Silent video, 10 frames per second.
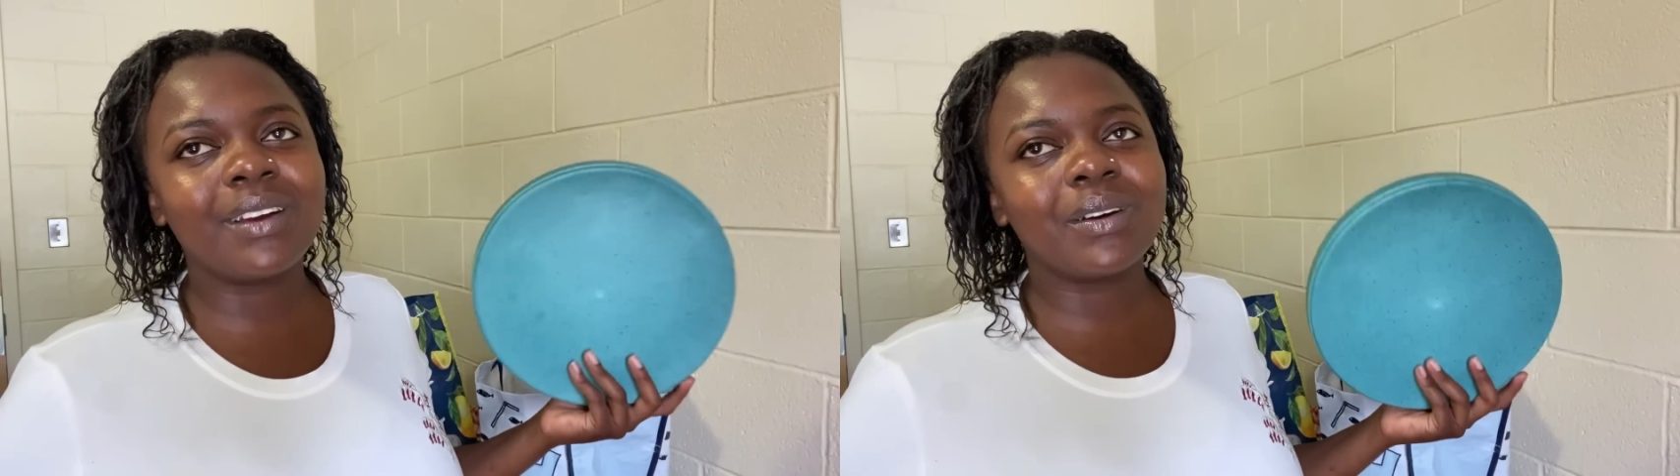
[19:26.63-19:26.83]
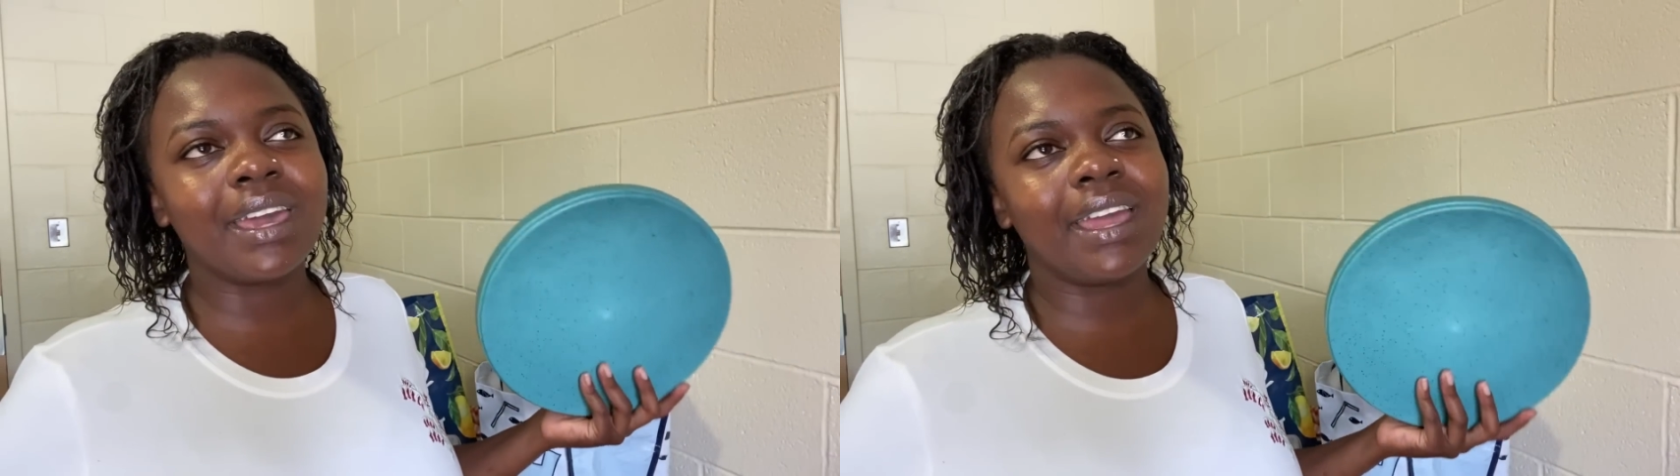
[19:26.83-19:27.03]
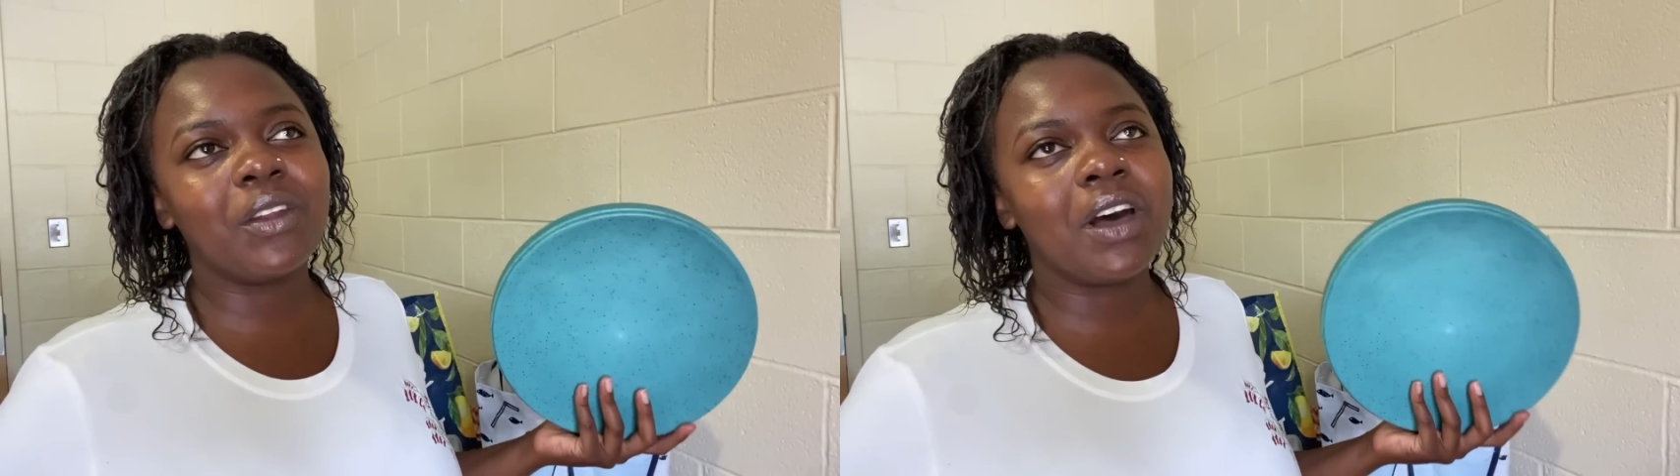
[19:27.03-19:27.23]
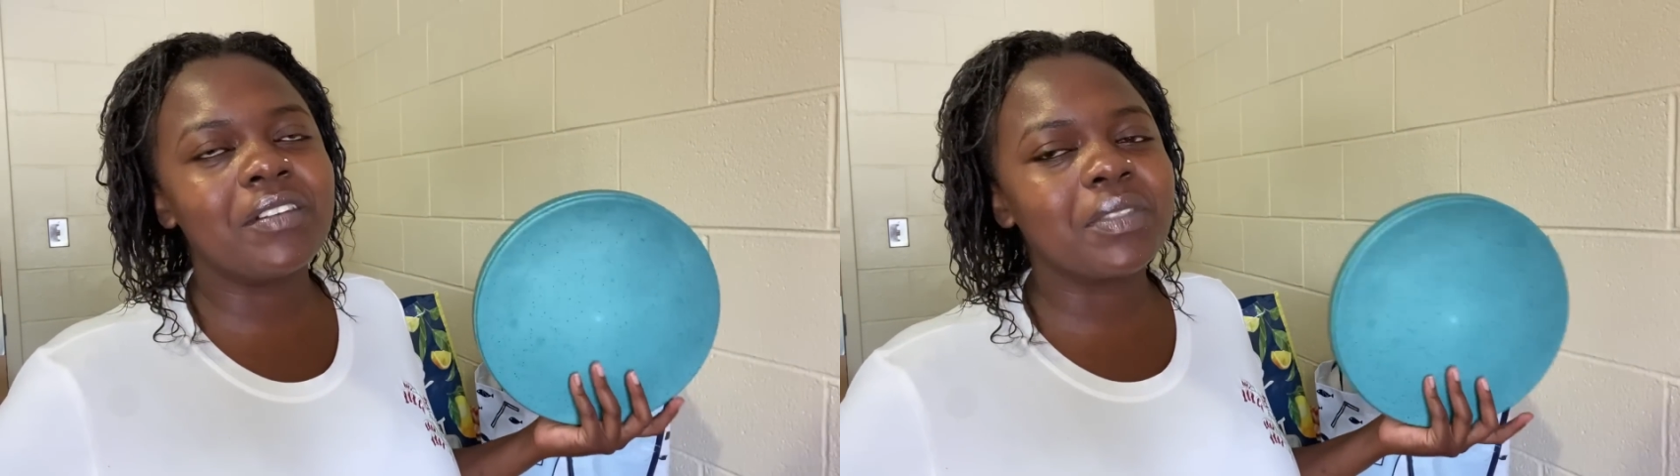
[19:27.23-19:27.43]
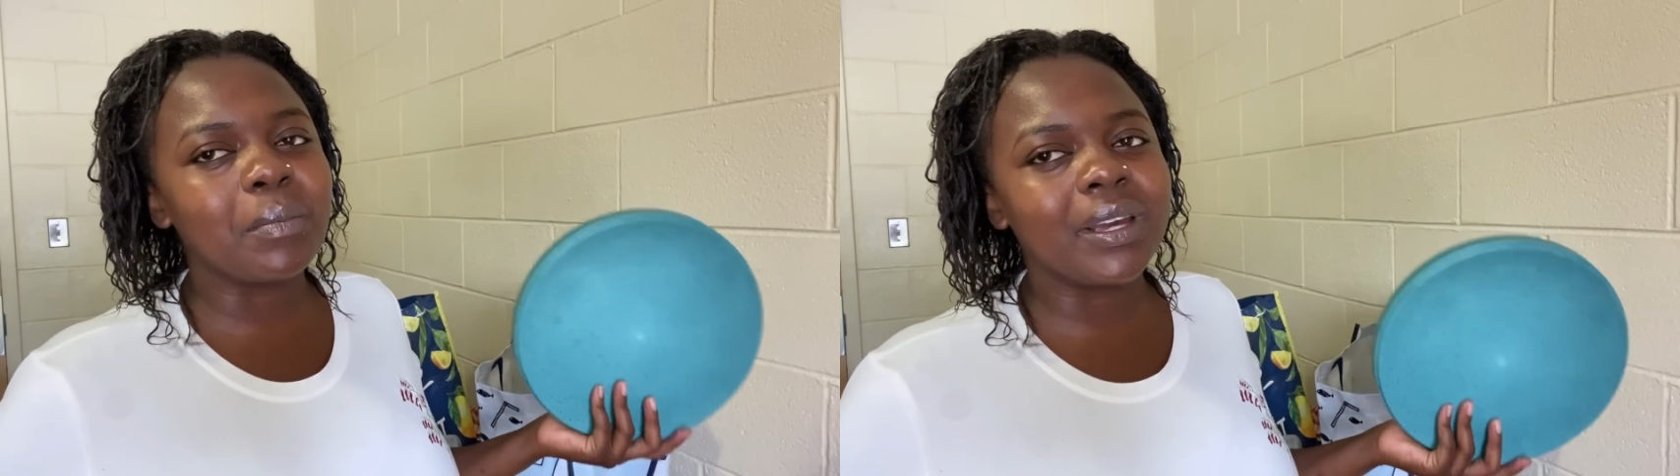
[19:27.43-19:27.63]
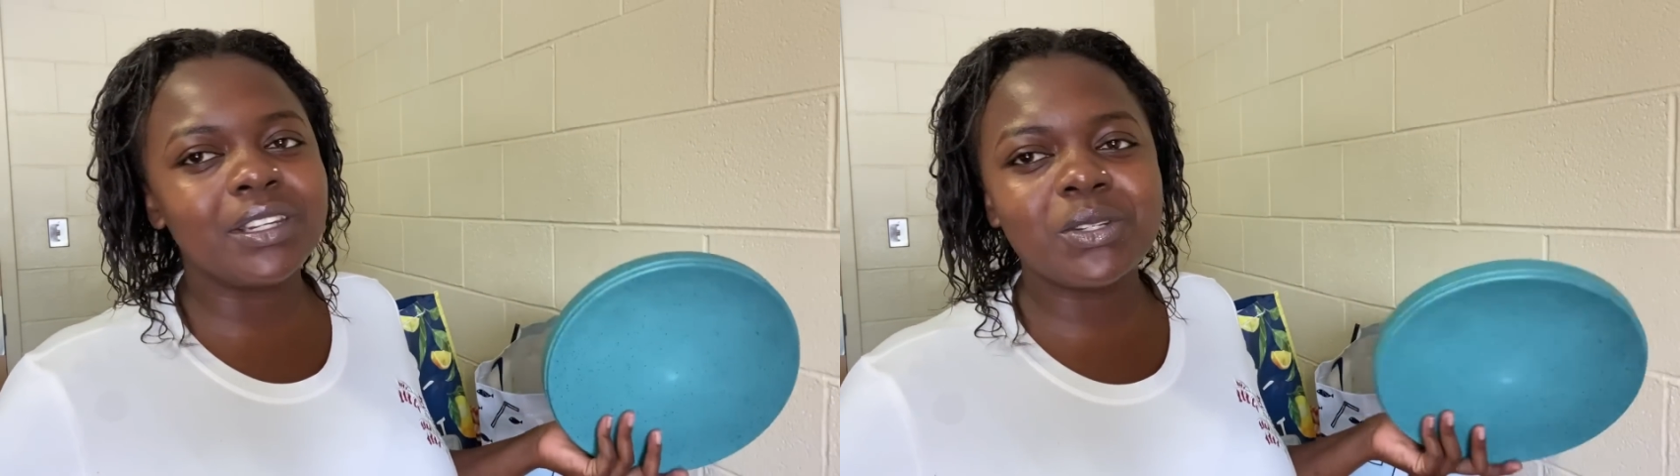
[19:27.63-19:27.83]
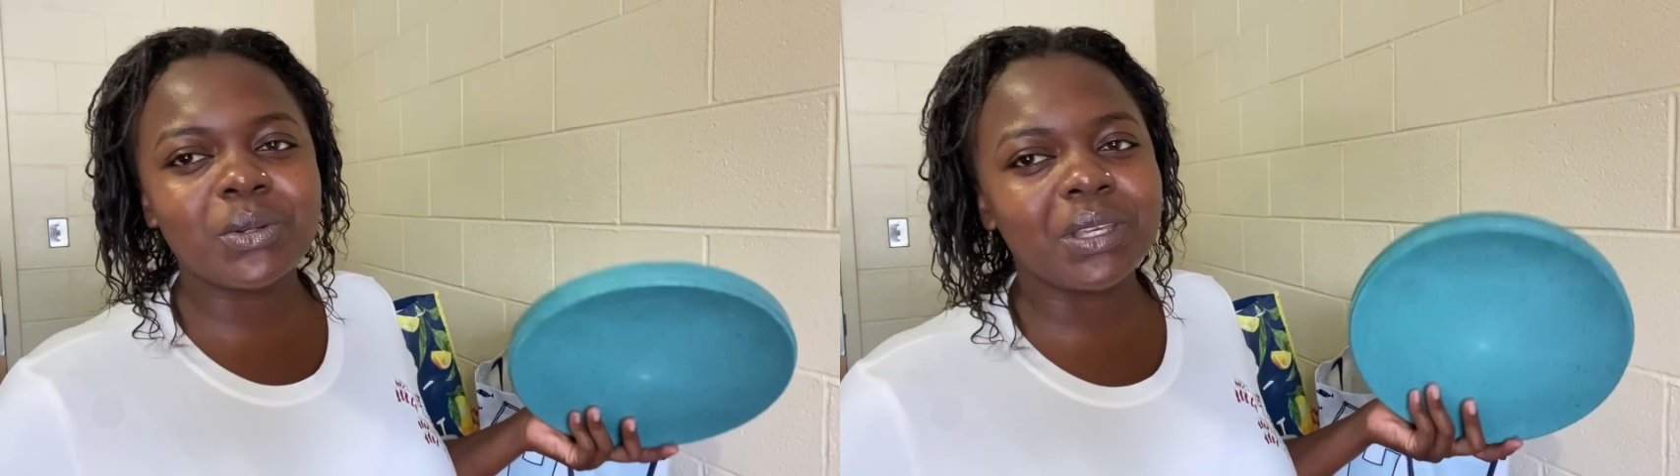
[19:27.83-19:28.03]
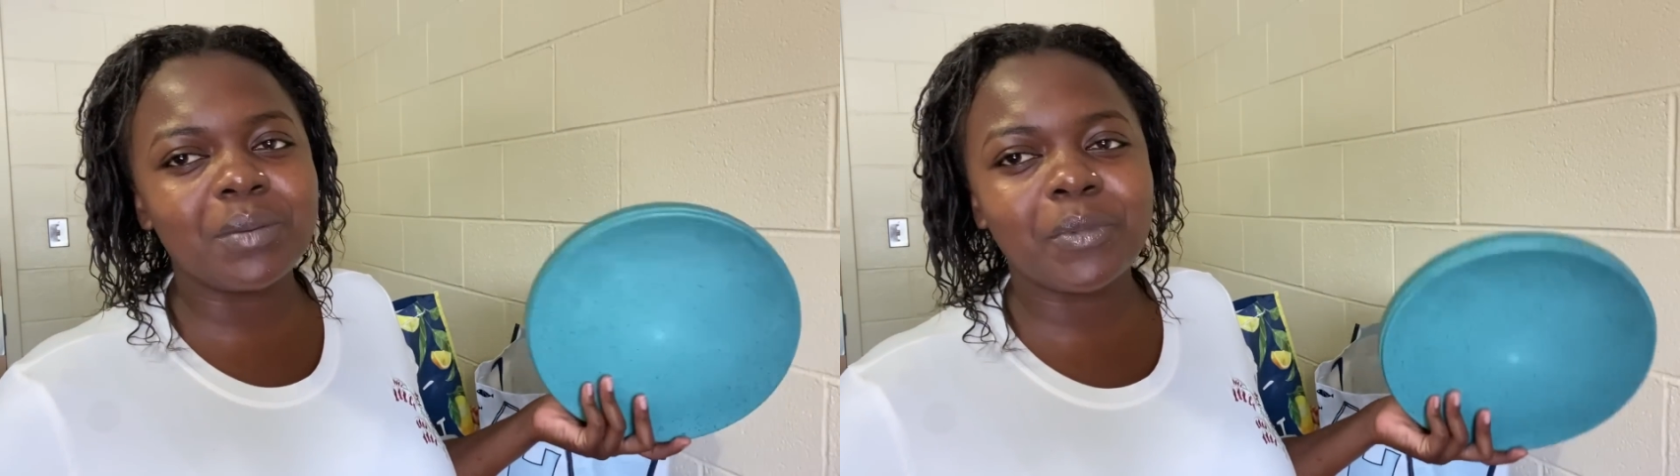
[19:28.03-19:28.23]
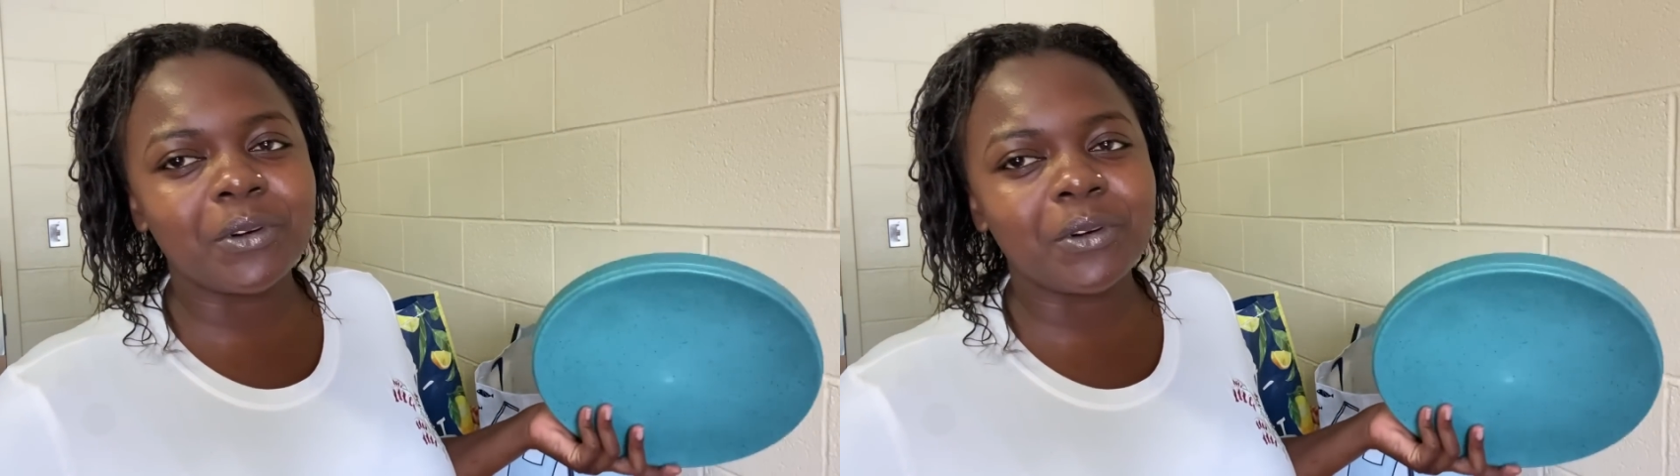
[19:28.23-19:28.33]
okay, I don't have the money to keep